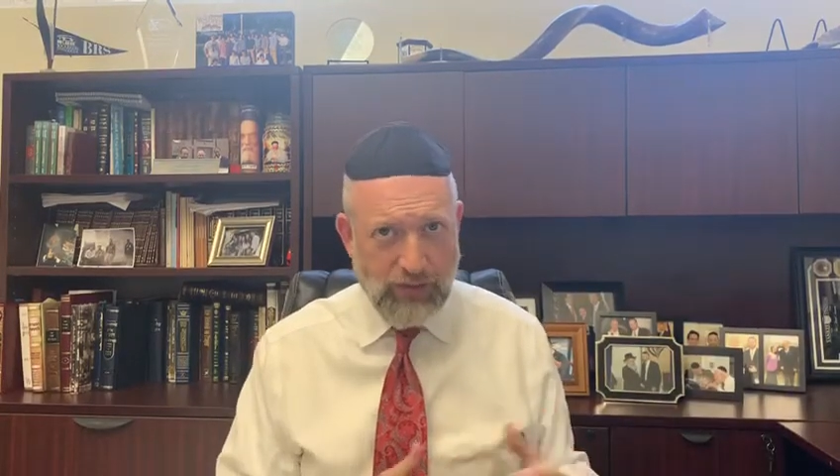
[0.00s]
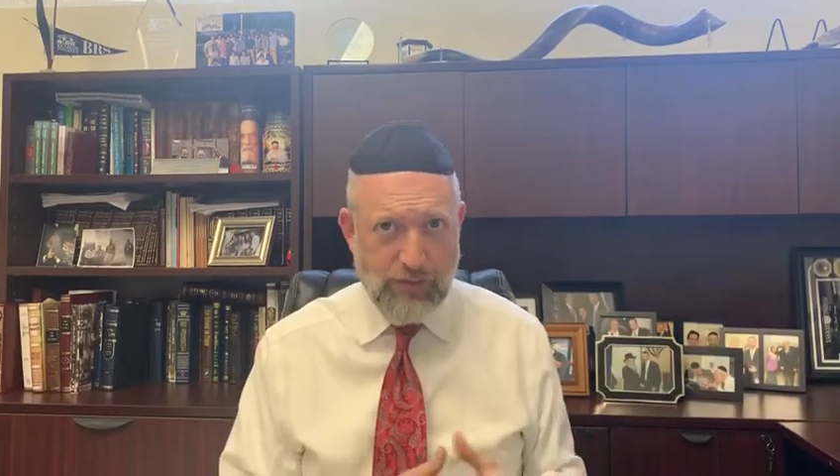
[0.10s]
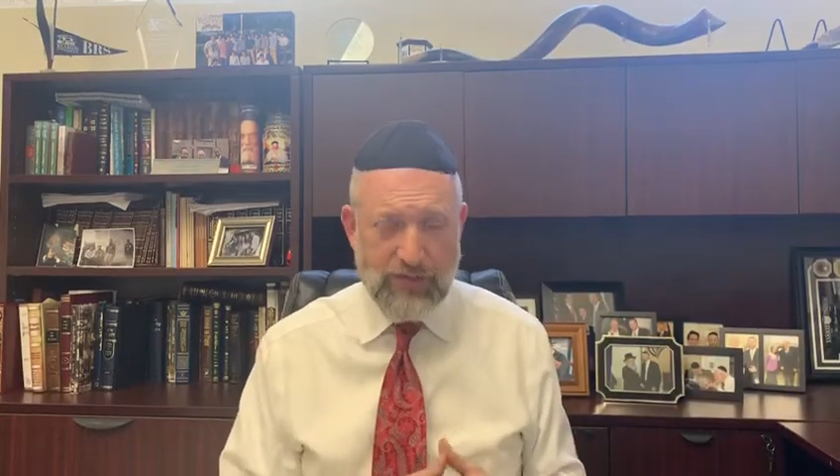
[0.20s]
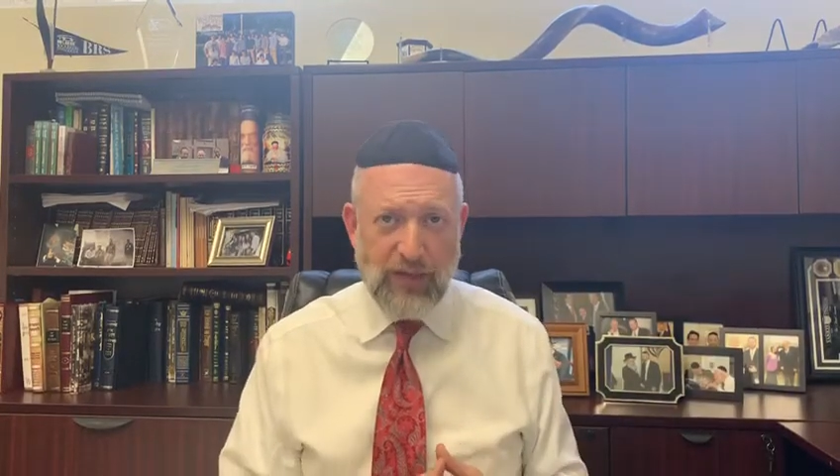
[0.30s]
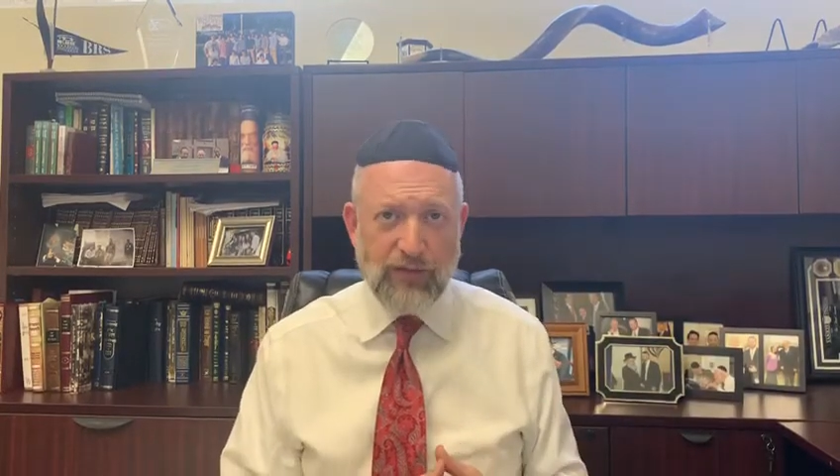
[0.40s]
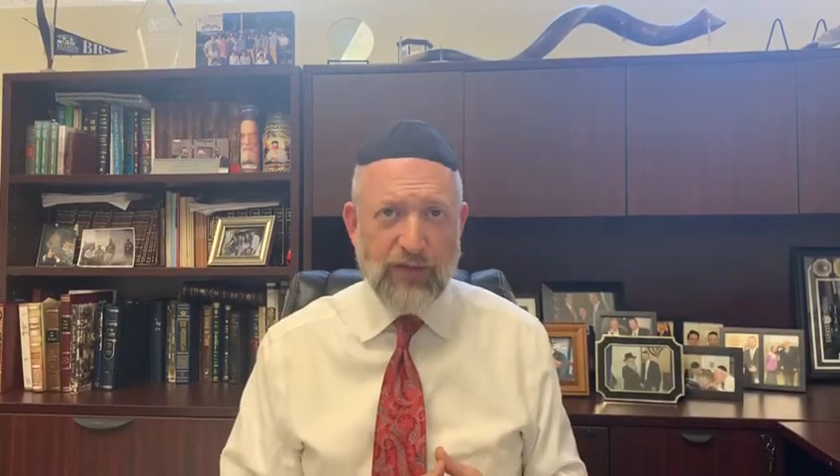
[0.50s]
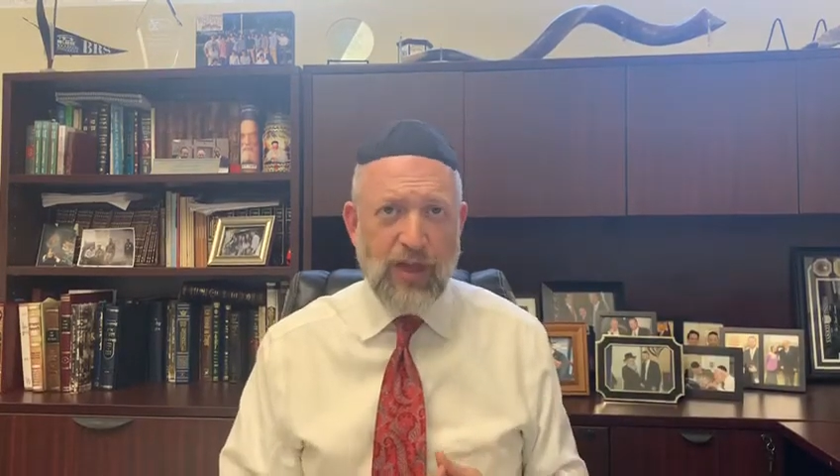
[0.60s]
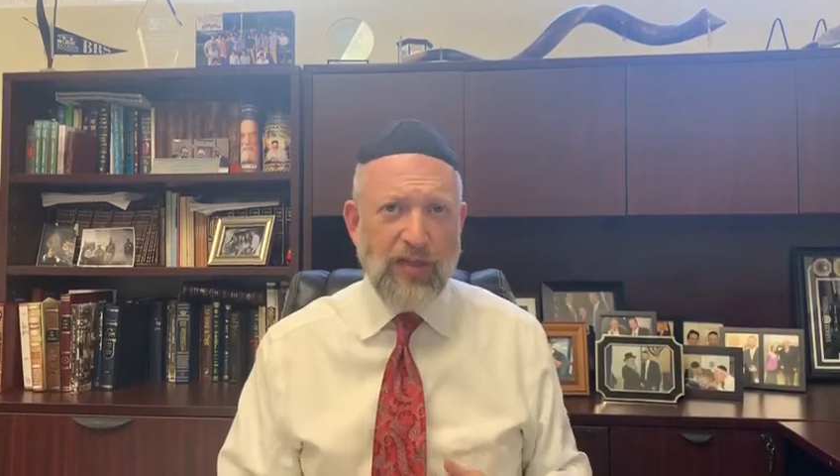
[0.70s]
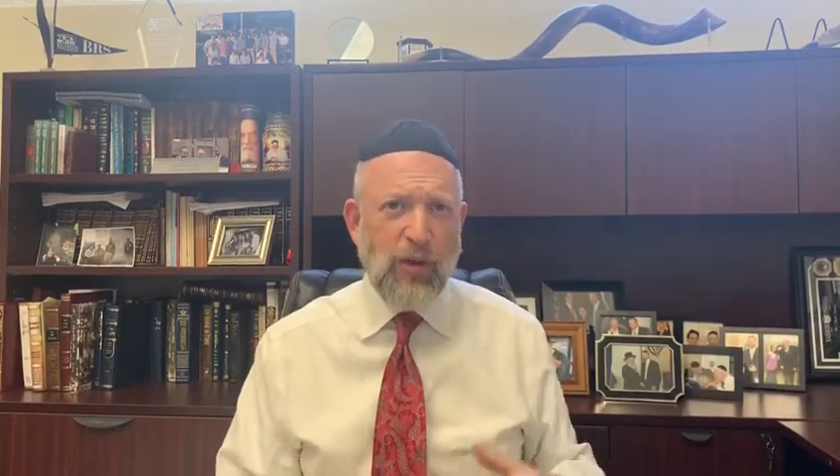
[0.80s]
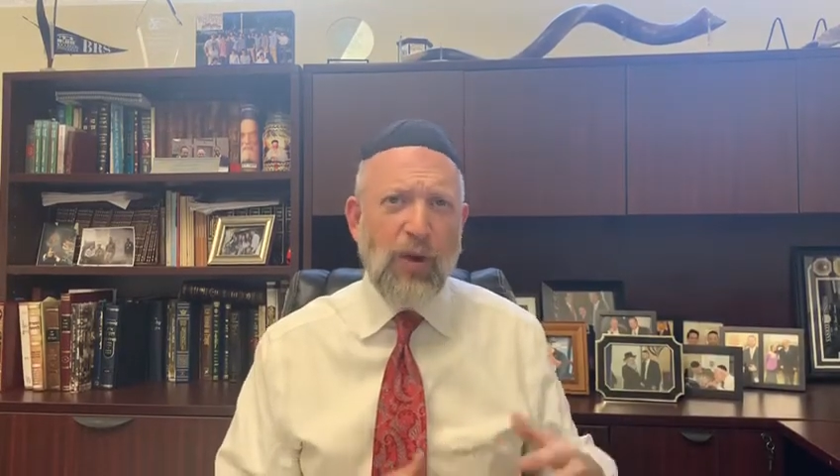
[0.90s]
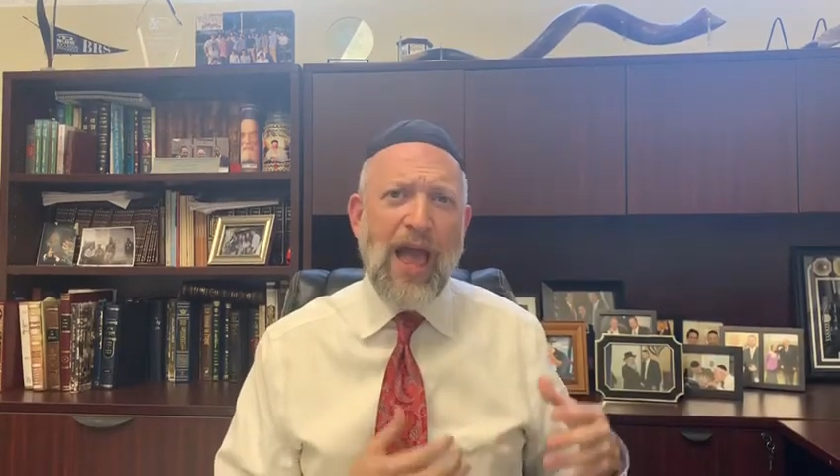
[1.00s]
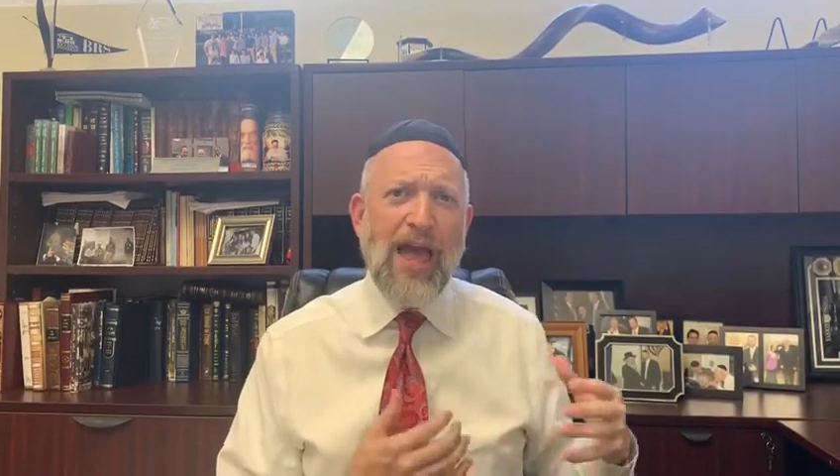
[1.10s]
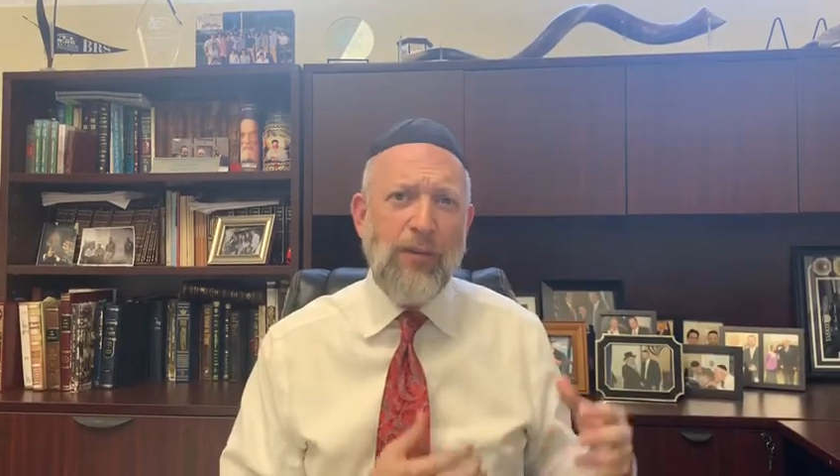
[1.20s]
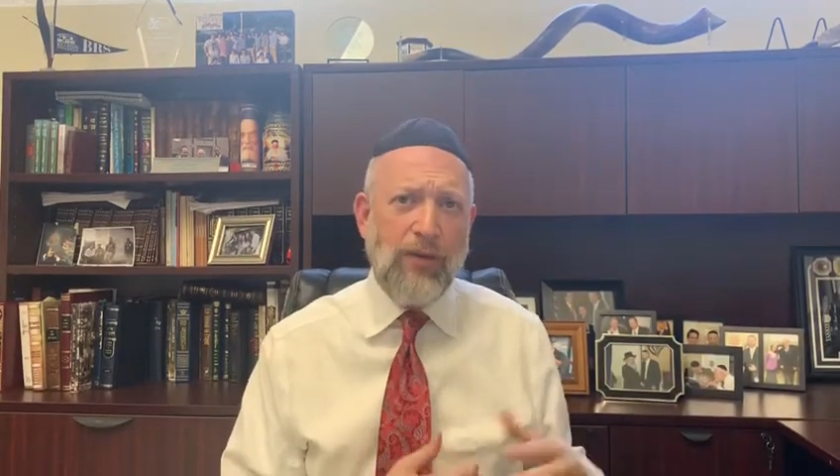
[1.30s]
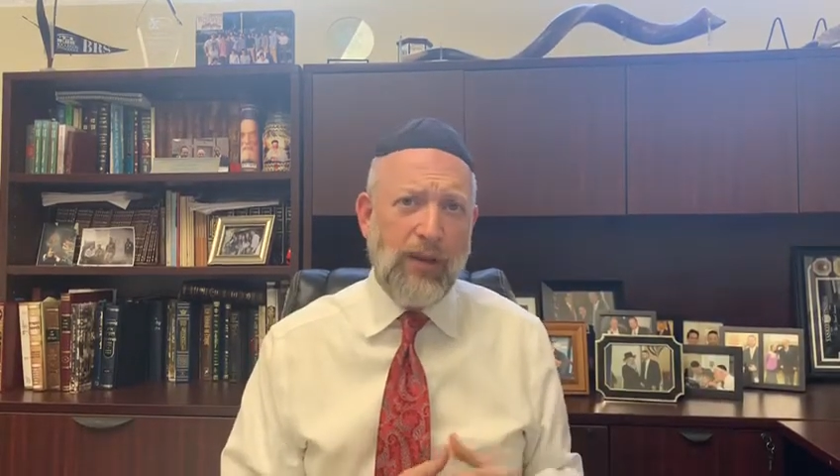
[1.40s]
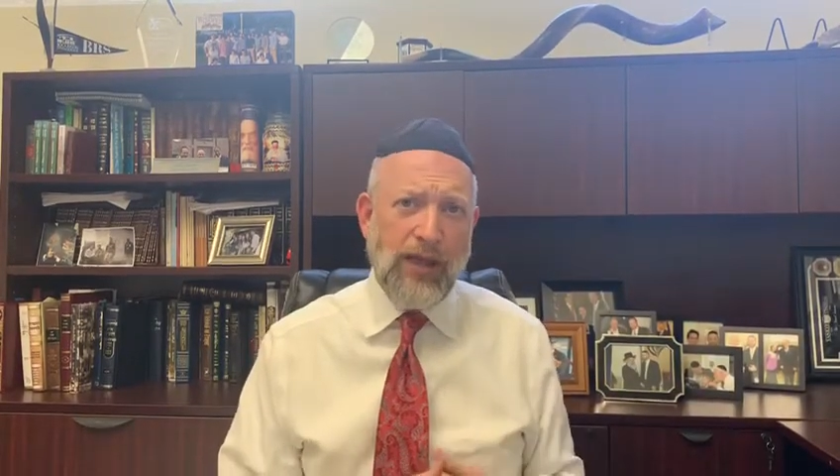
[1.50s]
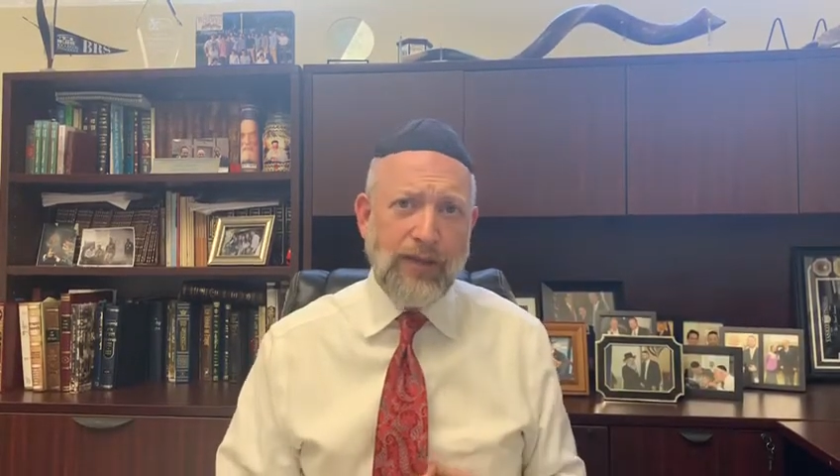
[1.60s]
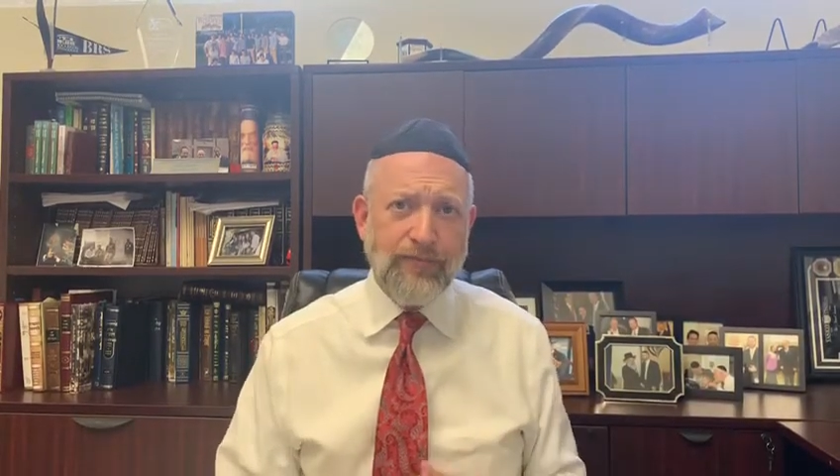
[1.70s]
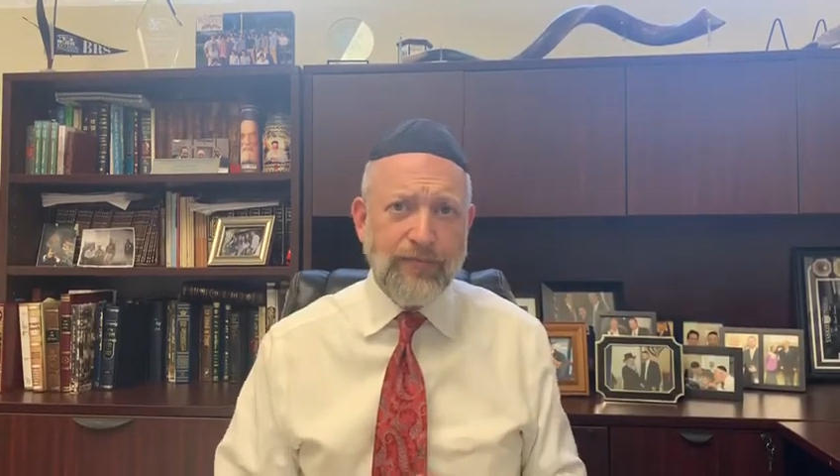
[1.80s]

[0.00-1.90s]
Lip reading: themselves. They were animal-like.